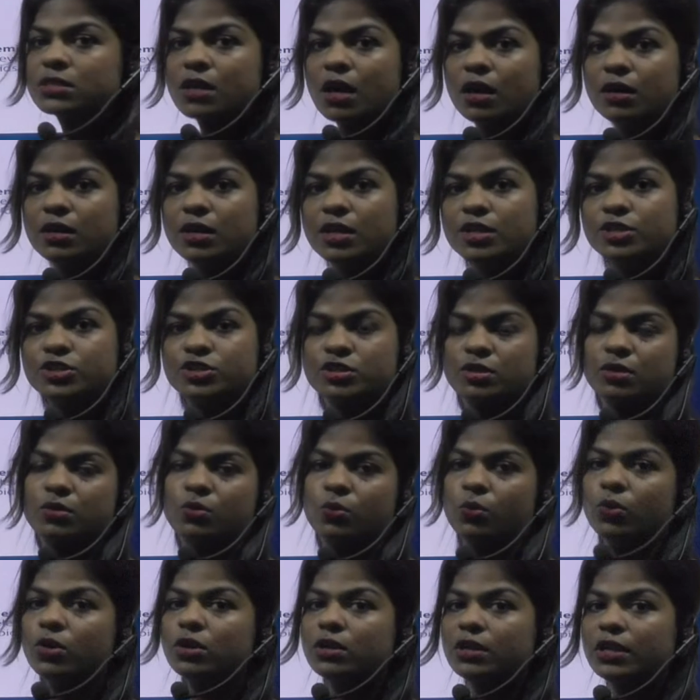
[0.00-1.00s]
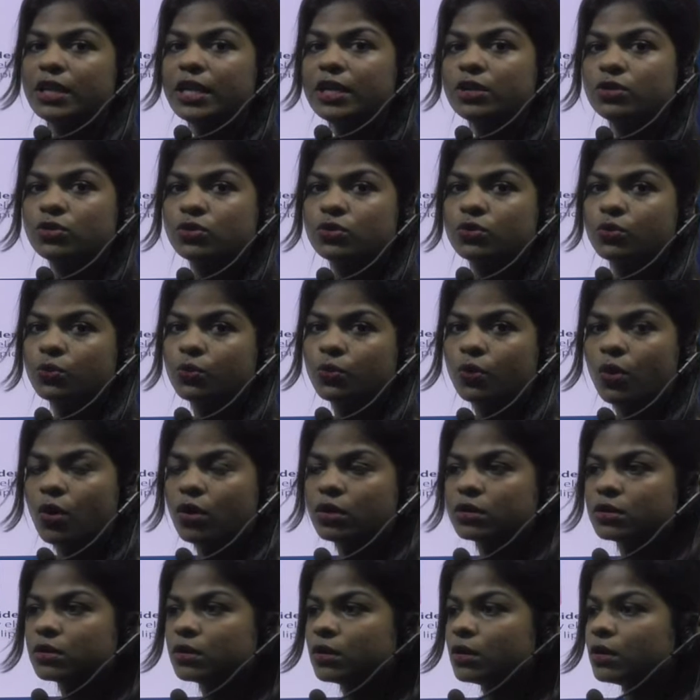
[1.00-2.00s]
condition would lead to,
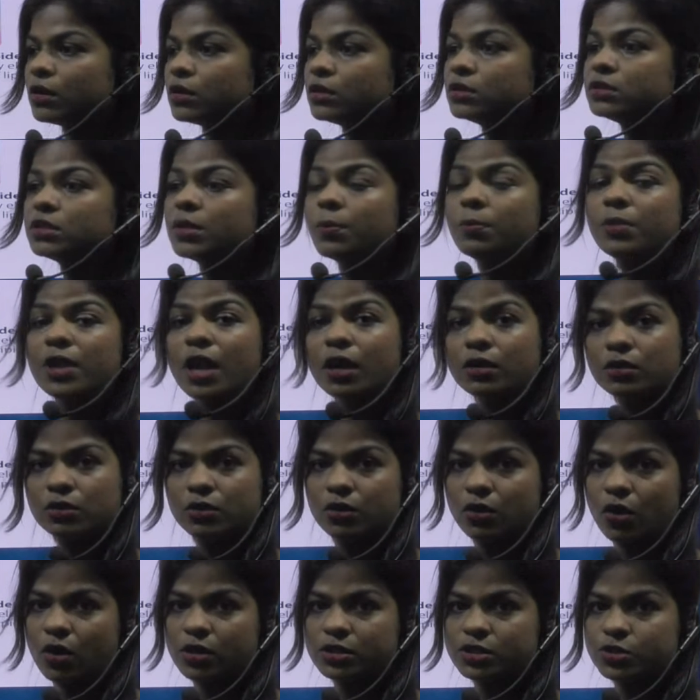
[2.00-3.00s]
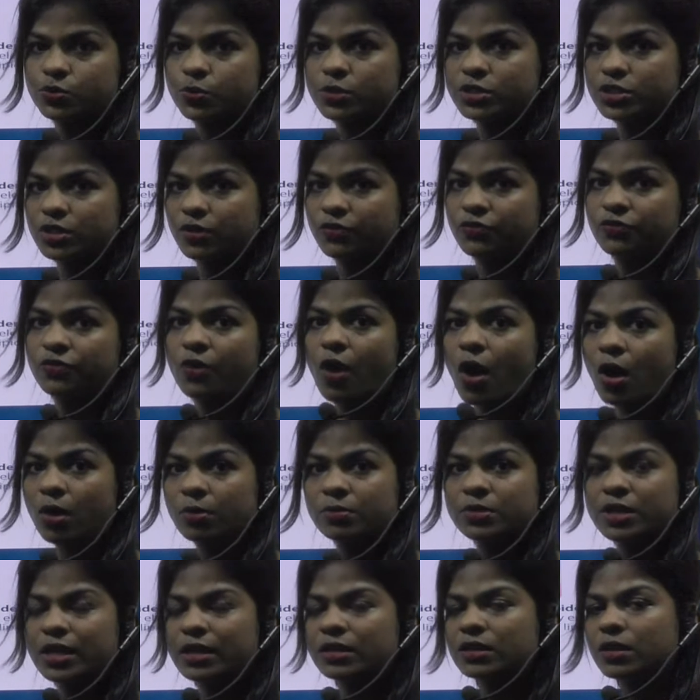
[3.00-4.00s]
or the blood clots which are
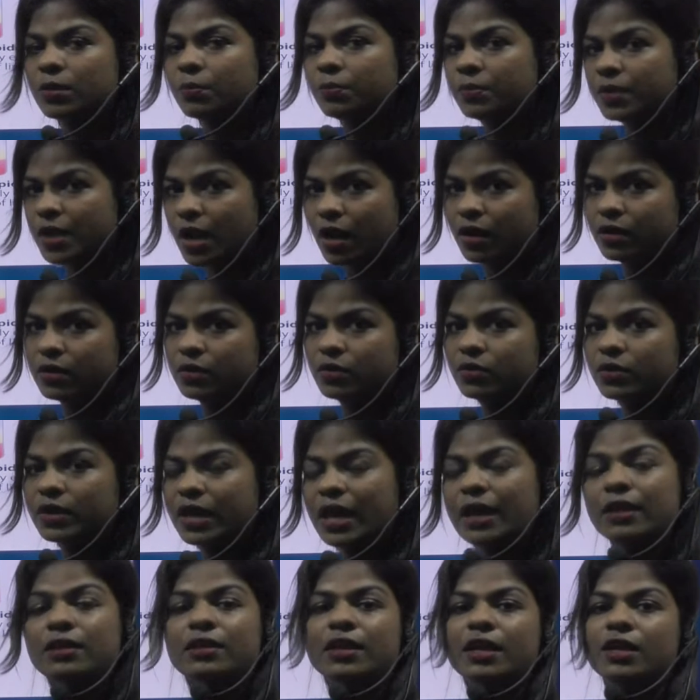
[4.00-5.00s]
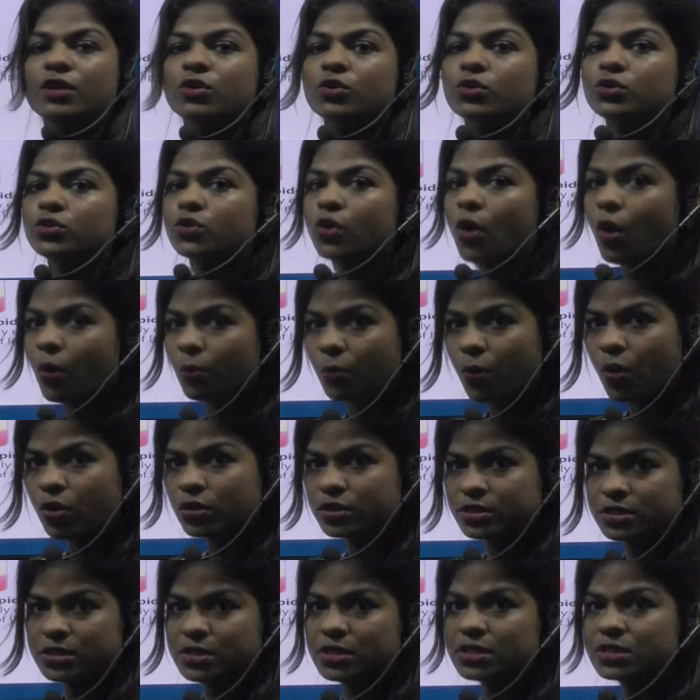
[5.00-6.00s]
formed in the blood can lead to
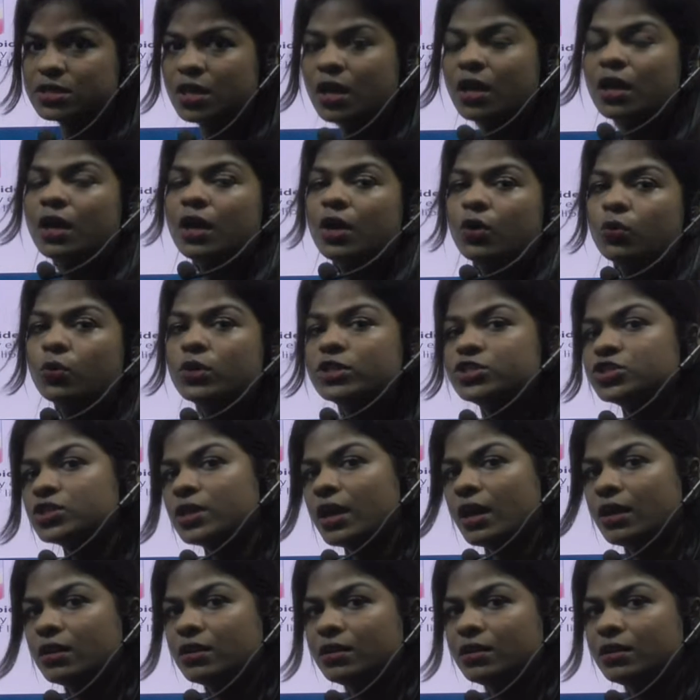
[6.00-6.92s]
thrombosis, which can